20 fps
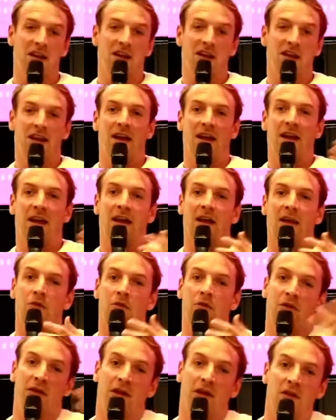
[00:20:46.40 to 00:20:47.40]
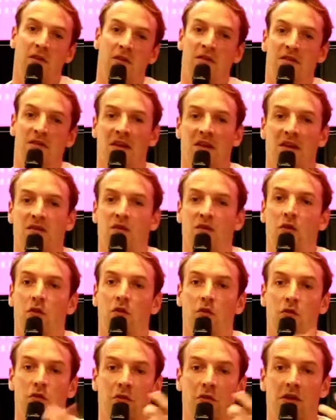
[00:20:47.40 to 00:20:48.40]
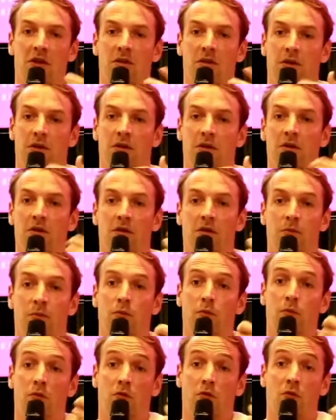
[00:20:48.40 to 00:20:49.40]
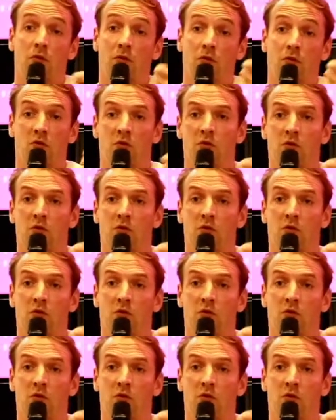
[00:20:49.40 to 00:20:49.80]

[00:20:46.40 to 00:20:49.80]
and you kind of give the user experience to